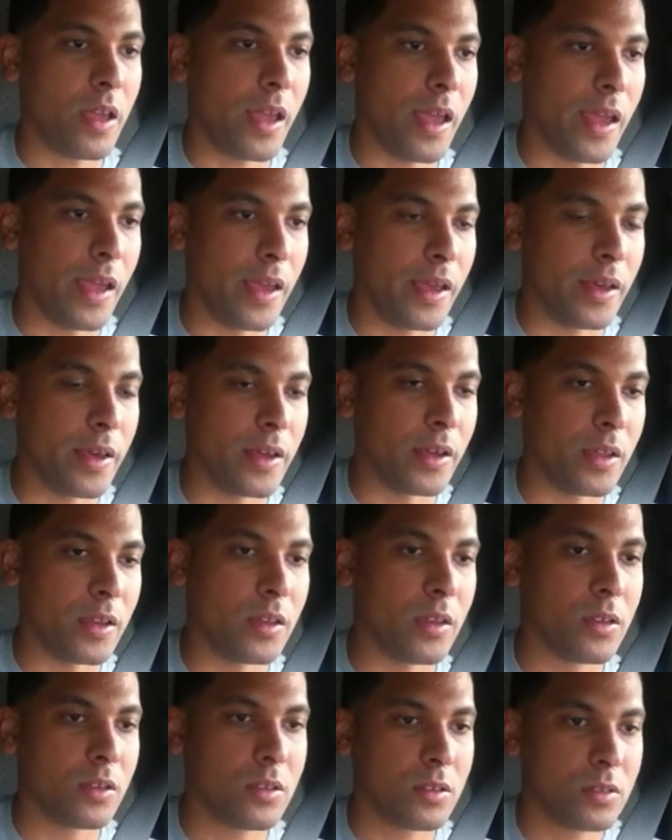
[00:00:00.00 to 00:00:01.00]

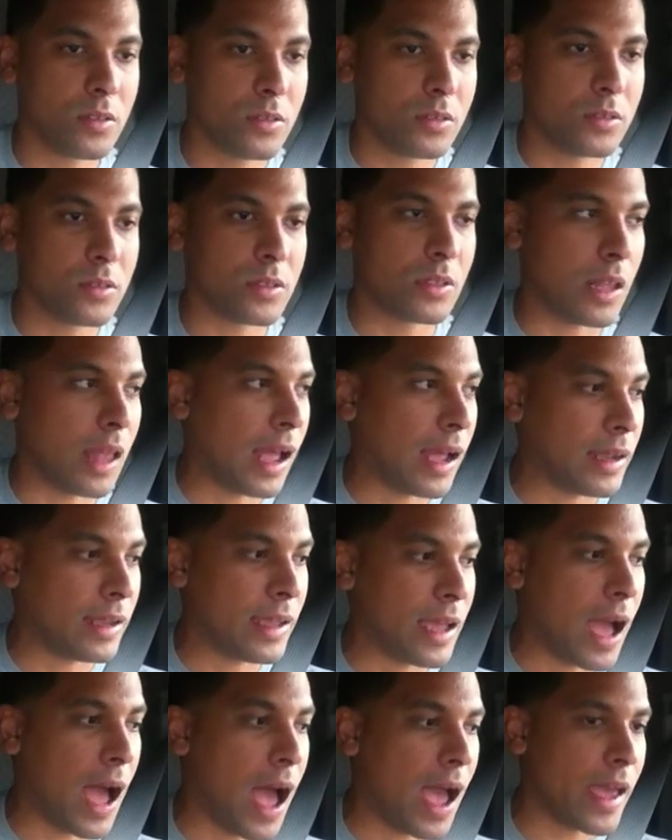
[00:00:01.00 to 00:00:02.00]
and
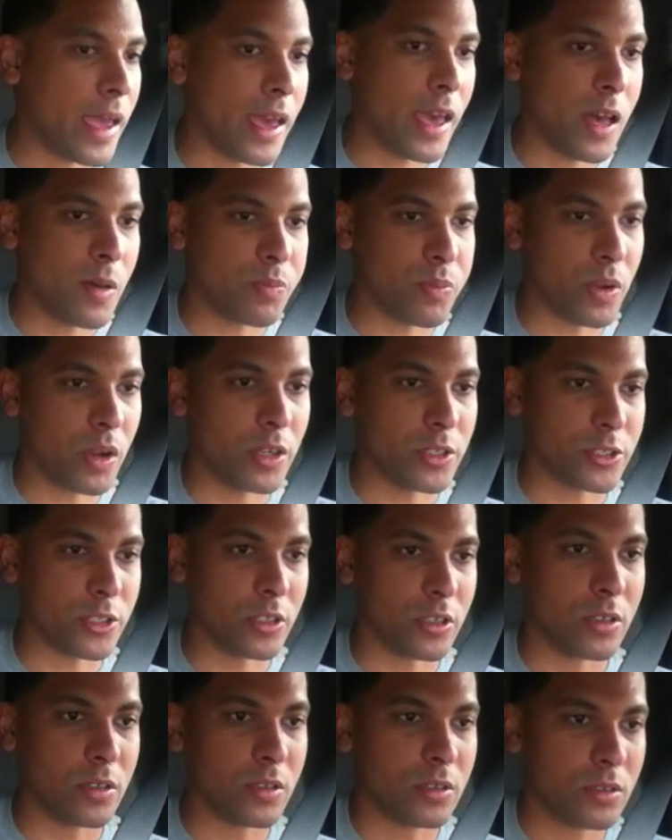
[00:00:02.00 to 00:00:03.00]
slightly high head
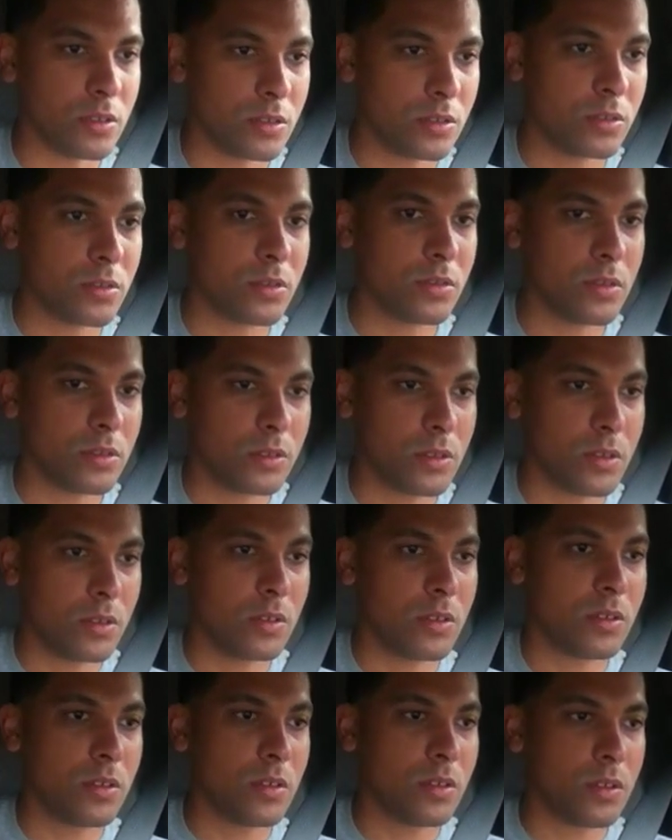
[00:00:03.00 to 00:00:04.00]
pressure,
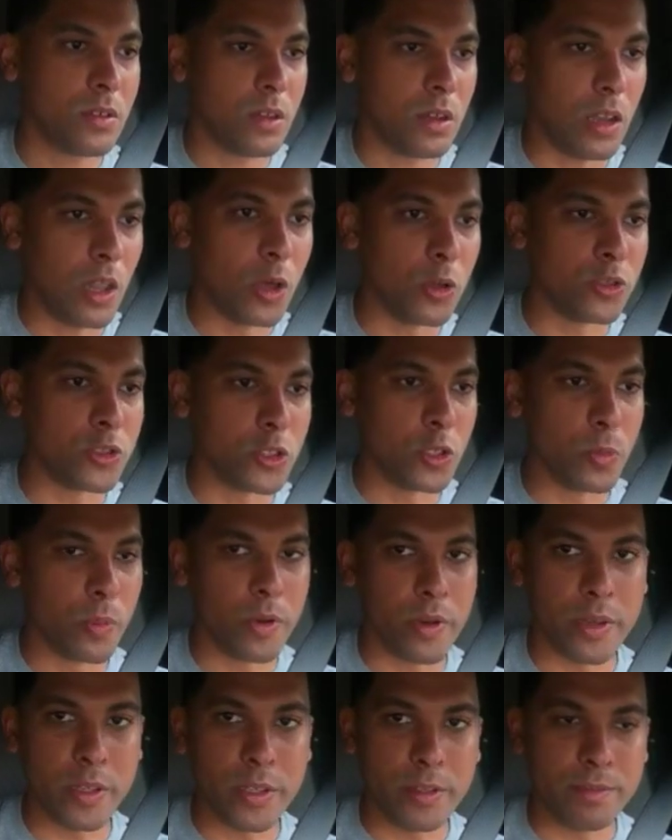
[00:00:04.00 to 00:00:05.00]
low
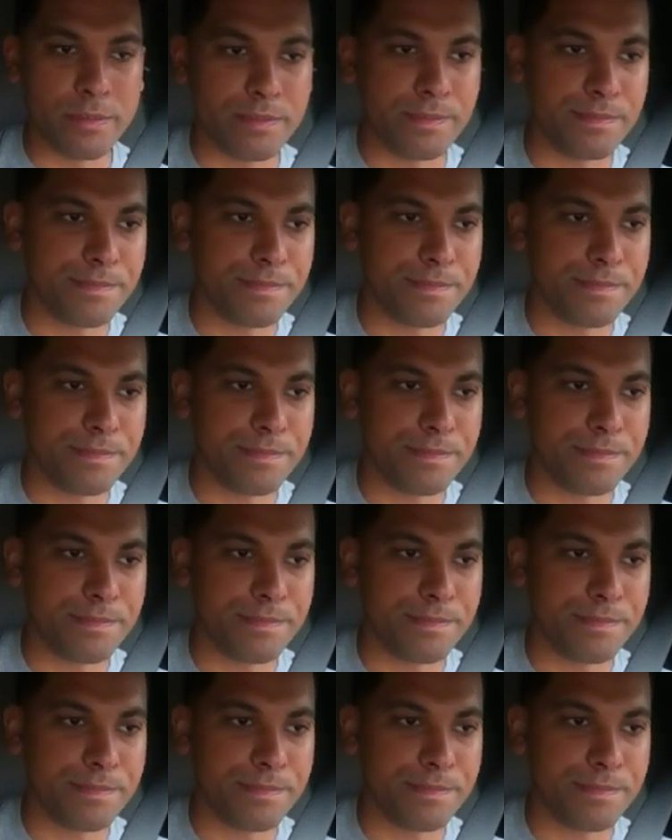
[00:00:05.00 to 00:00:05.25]
superheat.